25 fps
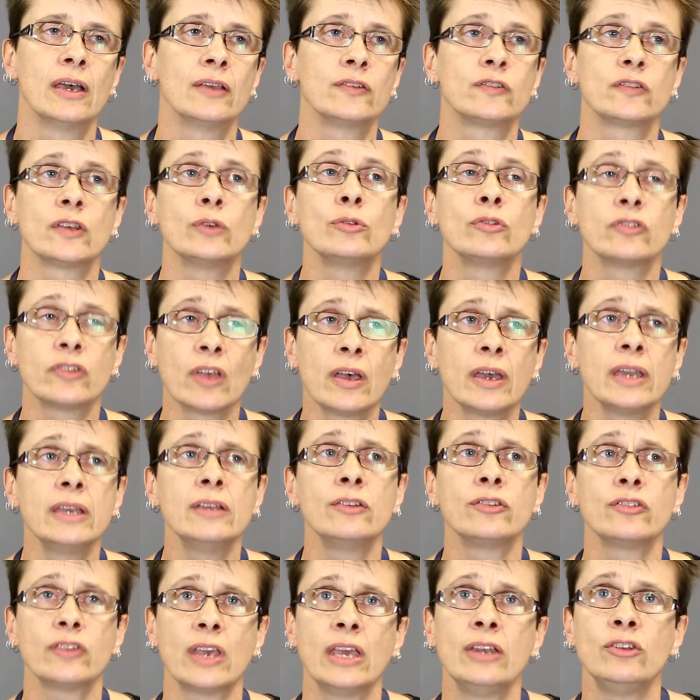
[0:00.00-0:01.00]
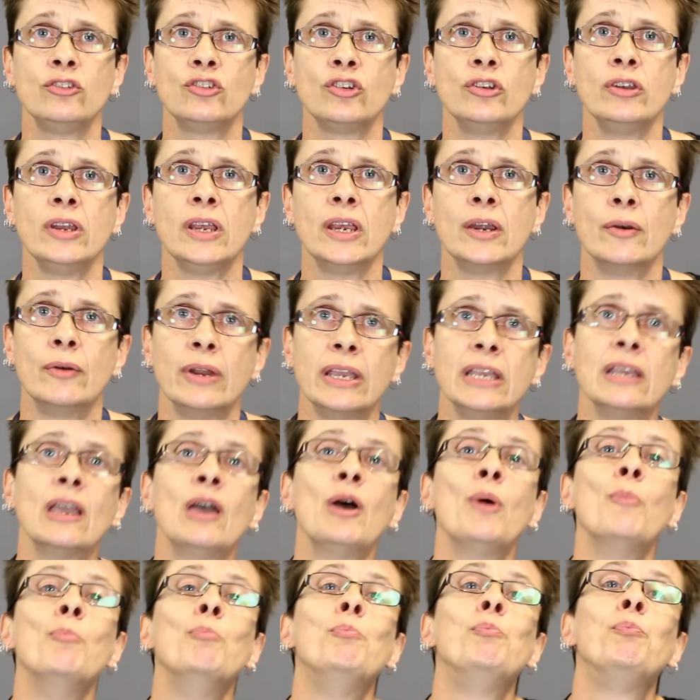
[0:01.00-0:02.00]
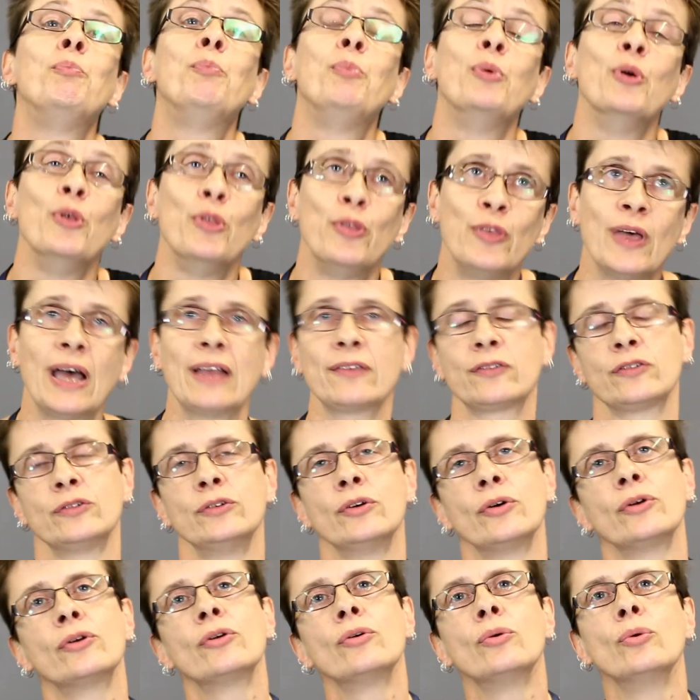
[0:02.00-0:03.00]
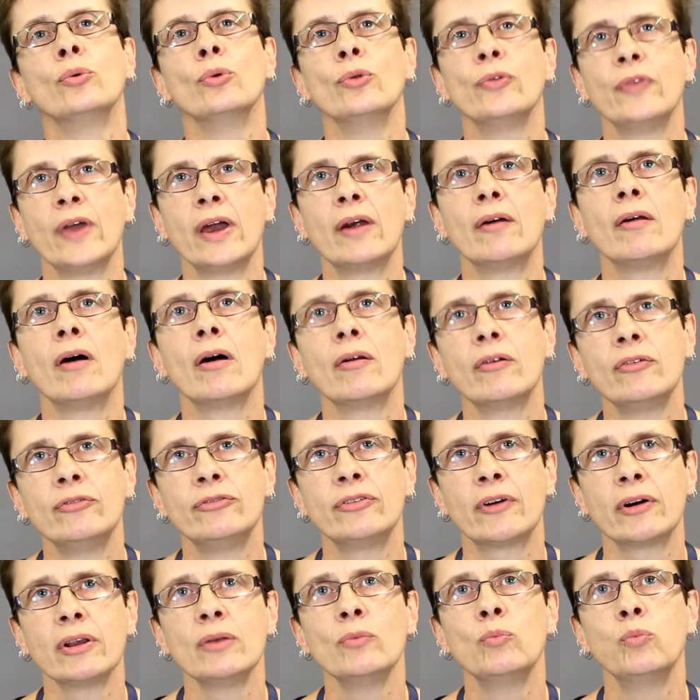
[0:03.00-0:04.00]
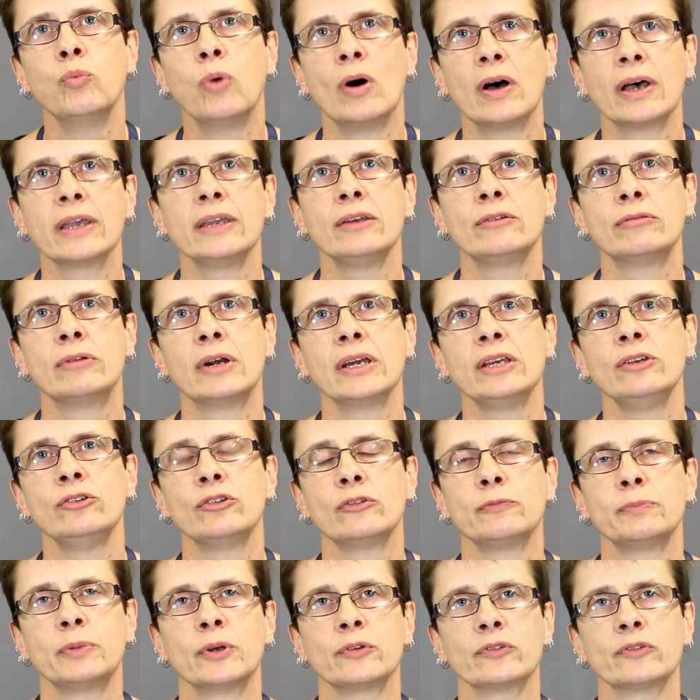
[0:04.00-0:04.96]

So science, engineering, but that's not all. There are a very wide range of